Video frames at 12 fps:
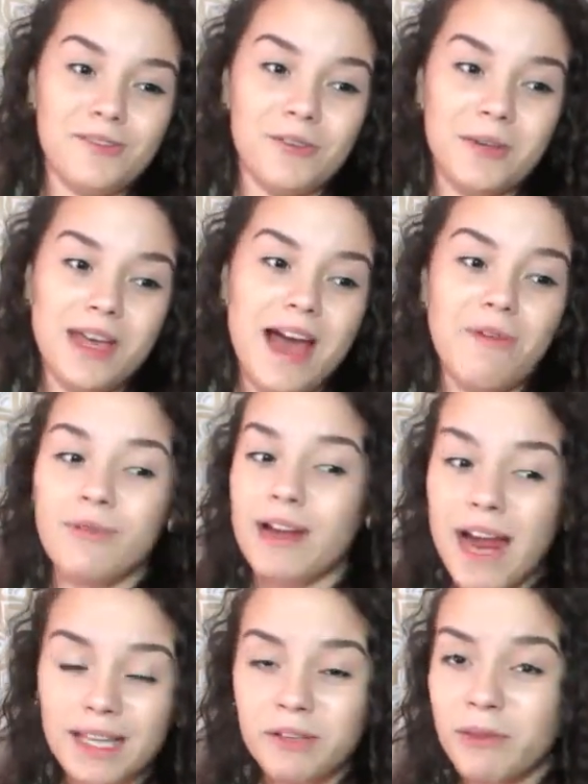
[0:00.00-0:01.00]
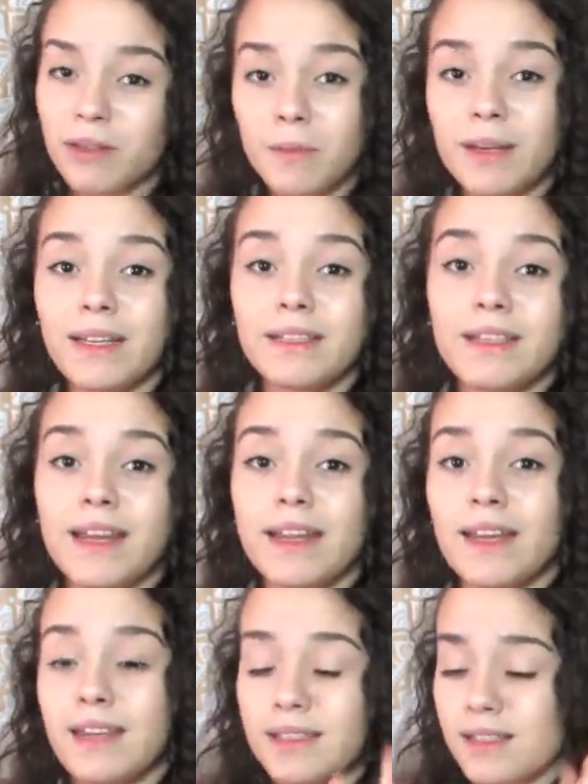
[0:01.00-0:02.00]
So yeah, I would highly recommend
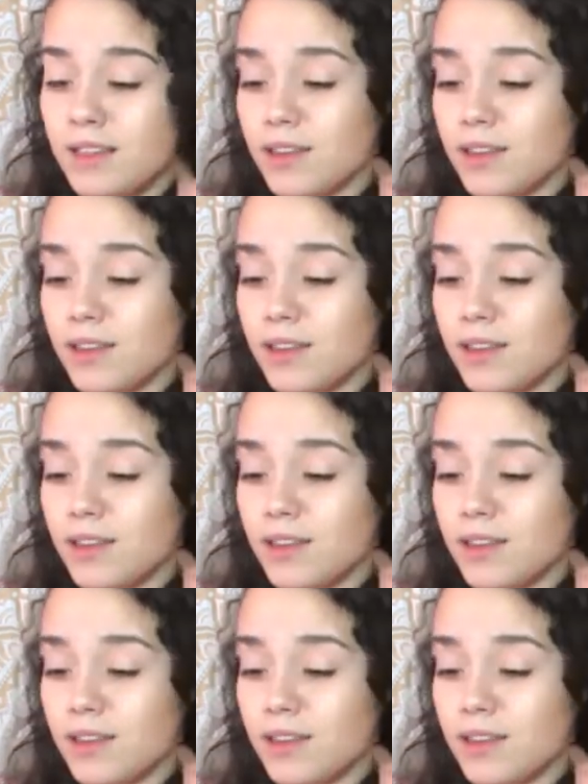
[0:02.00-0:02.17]
getting an SD